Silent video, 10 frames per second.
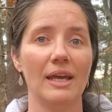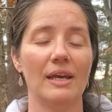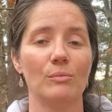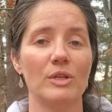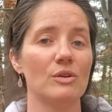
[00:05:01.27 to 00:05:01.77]

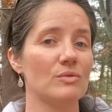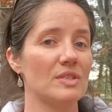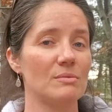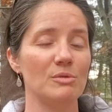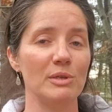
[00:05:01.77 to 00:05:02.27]
and we don't
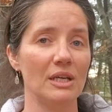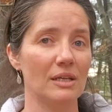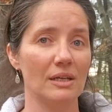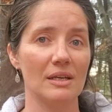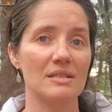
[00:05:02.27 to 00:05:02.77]
seem to be
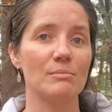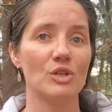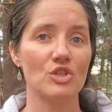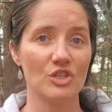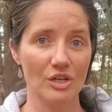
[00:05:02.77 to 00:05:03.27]
getting as
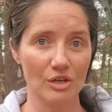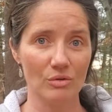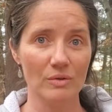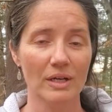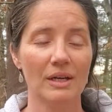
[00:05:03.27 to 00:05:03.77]
much
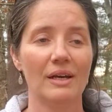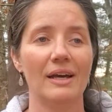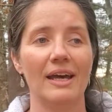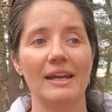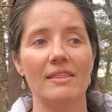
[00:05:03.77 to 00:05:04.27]
snow.
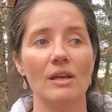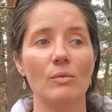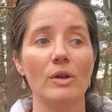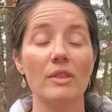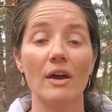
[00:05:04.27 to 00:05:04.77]
And I think
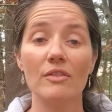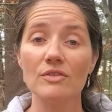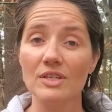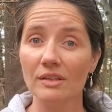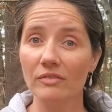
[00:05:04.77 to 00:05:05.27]
one of the other
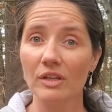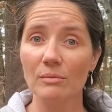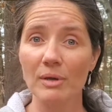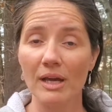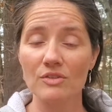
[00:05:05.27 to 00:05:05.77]
significant
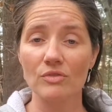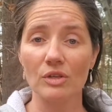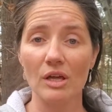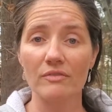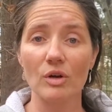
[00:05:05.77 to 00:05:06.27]
impacts for a
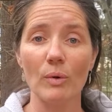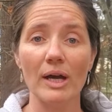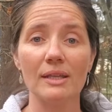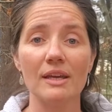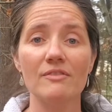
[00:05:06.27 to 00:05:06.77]
lot of our
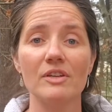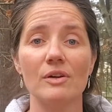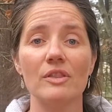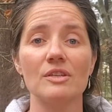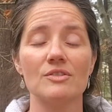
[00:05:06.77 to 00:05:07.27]
wildlife
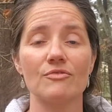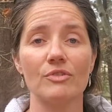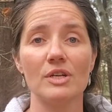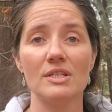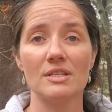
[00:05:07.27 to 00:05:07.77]
are these
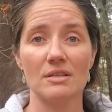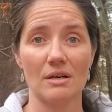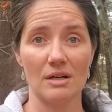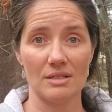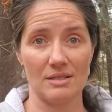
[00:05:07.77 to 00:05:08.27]

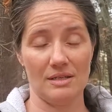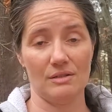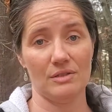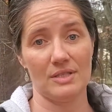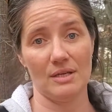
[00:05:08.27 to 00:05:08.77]
freeze-thaw
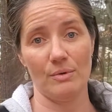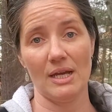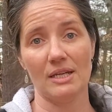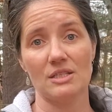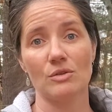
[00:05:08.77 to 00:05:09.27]
cycles that we
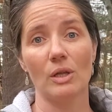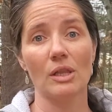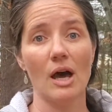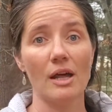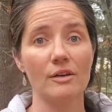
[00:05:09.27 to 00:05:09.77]
get. So a
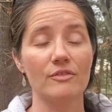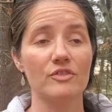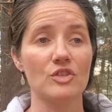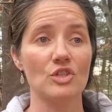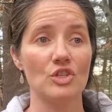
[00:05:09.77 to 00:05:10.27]
lot of
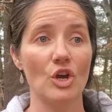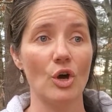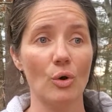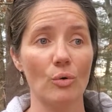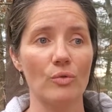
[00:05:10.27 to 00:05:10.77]

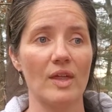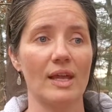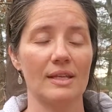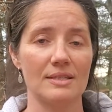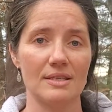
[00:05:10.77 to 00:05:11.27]
snow that
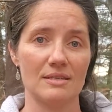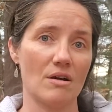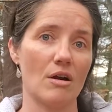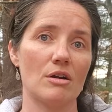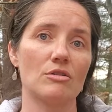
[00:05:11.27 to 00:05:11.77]
gets this
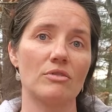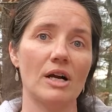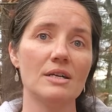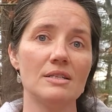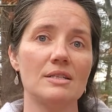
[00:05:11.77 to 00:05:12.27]
hard
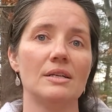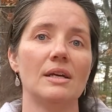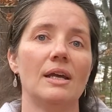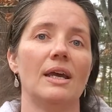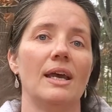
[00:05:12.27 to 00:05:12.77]
crust,
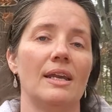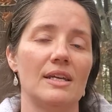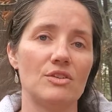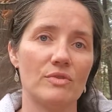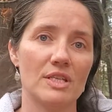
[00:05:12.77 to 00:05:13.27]
and
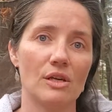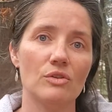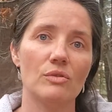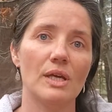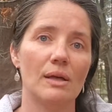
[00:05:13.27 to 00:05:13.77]
as a result
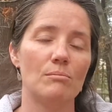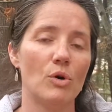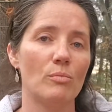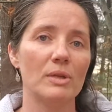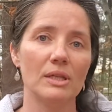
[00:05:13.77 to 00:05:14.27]
you get
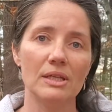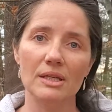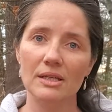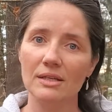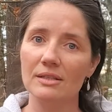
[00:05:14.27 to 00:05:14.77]

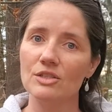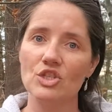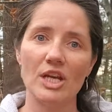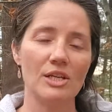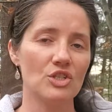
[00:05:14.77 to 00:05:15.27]
mobility
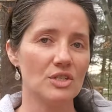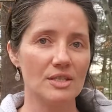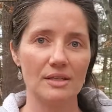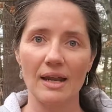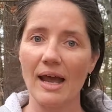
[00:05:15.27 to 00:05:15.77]
changes
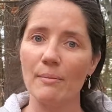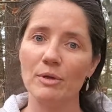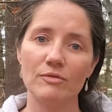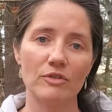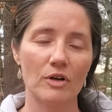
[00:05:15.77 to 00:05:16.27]
that
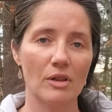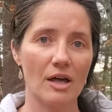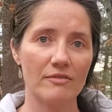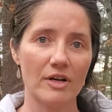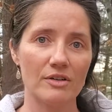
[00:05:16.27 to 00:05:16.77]
happen for a
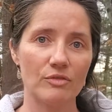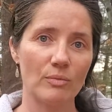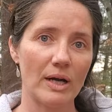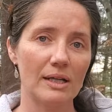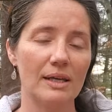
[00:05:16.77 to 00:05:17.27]
lot of our different
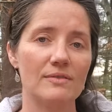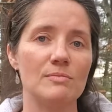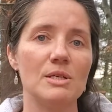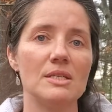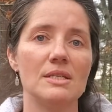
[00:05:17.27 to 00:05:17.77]
wildlife
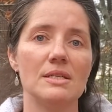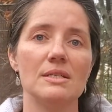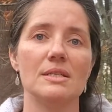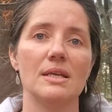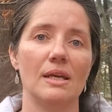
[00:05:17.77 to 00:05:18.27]

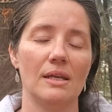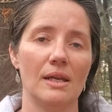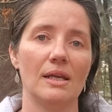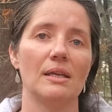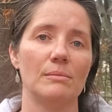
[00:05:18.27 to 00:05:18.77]
species, and
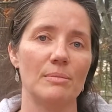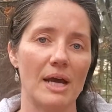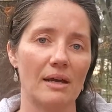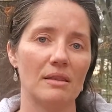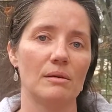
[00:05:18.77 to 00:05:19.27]
it can
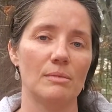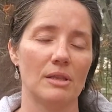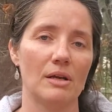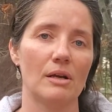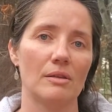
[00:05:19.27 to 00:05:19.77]
impact them and
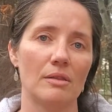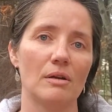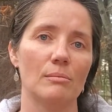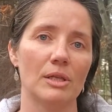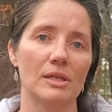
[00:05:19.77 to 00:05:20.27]

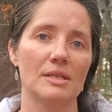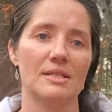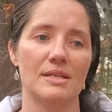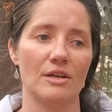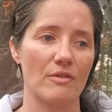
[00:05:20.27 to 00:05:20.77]
their abilities
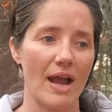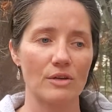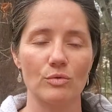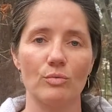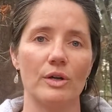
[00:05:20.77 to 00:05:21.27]
to
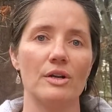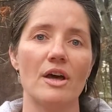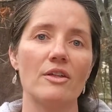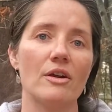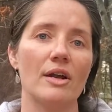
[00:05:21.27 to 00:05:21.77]
interact with one
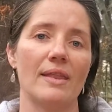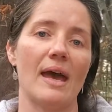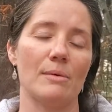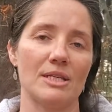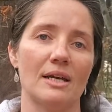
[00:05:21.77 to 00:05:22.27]
another and the
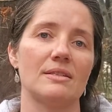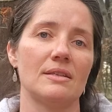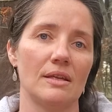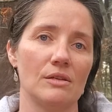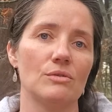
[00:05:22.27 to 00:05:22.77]
habitats
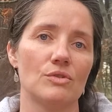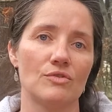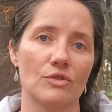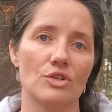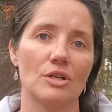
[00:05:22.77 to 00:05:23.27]
that they use,
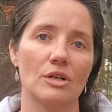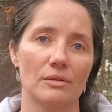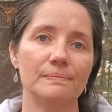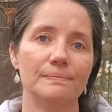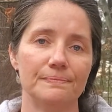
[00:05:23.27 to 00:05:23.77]
for sure.
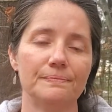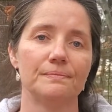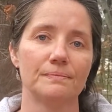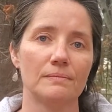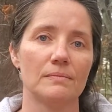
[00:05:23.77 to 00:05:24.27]

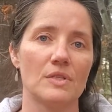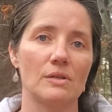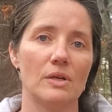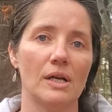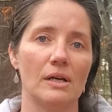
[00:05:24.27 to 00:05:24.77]
So
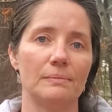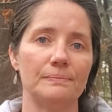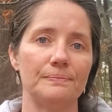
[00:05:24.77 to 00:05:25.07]
yeah.